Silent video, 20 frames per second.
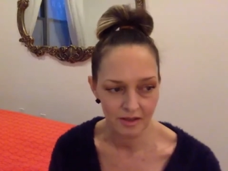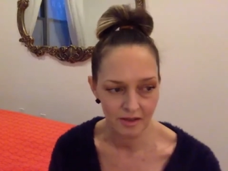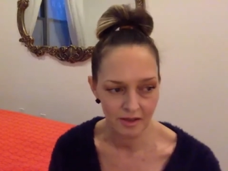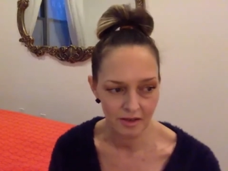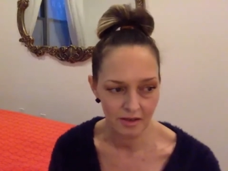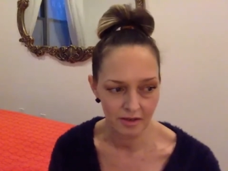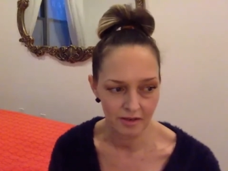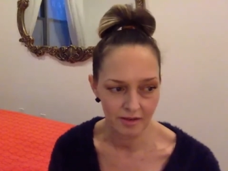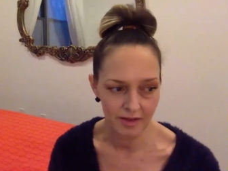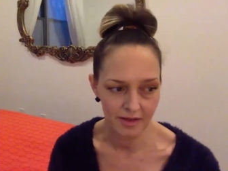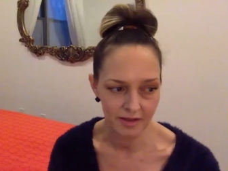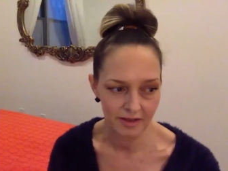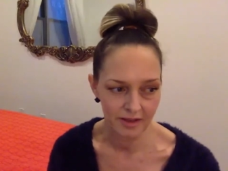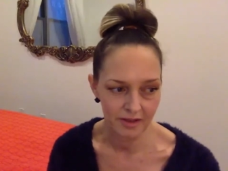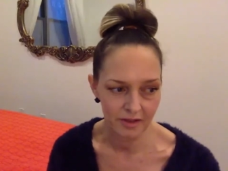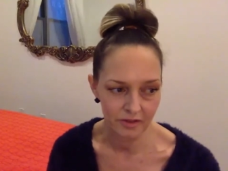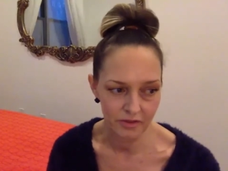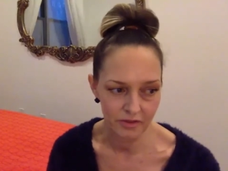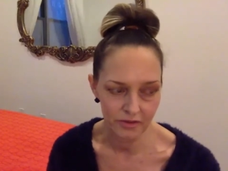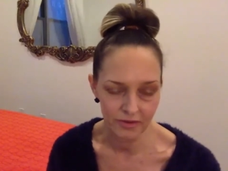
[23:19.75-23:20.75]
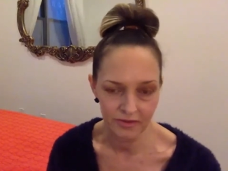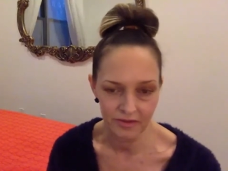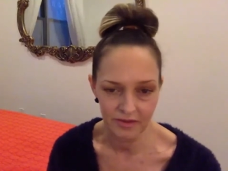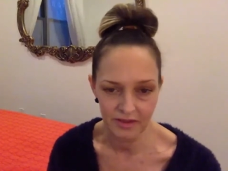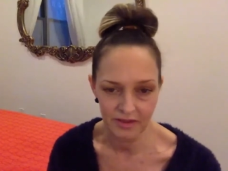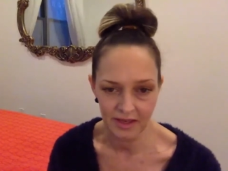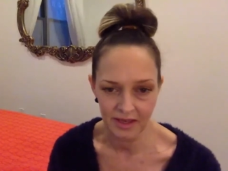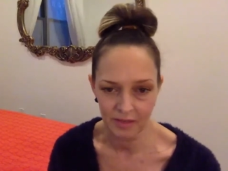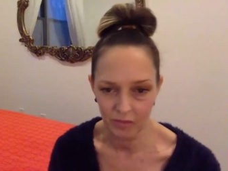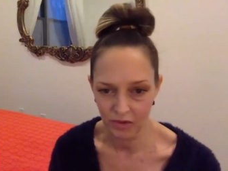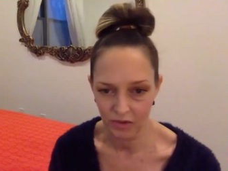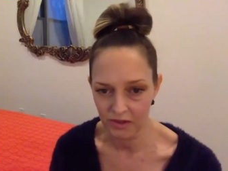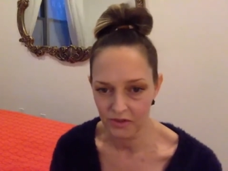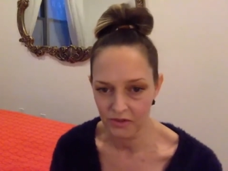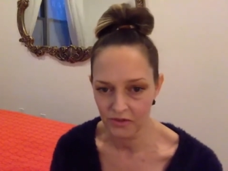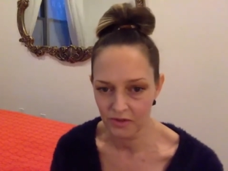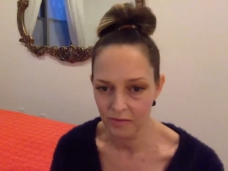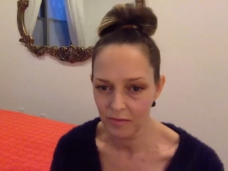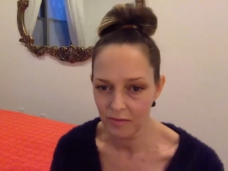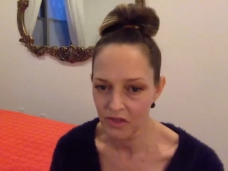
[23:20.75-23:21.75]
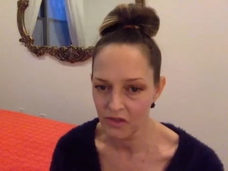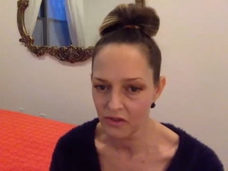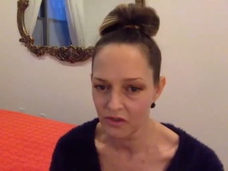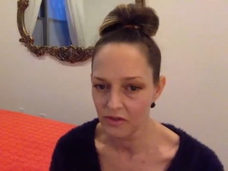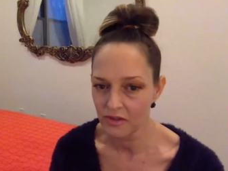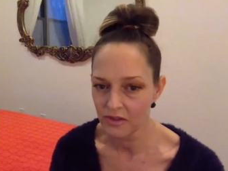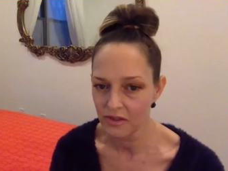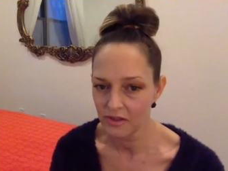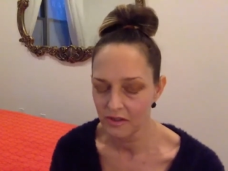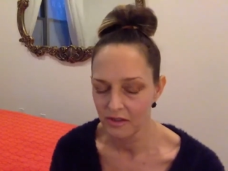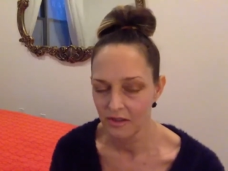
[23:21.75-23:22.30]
I think you do have to take more extreme measures.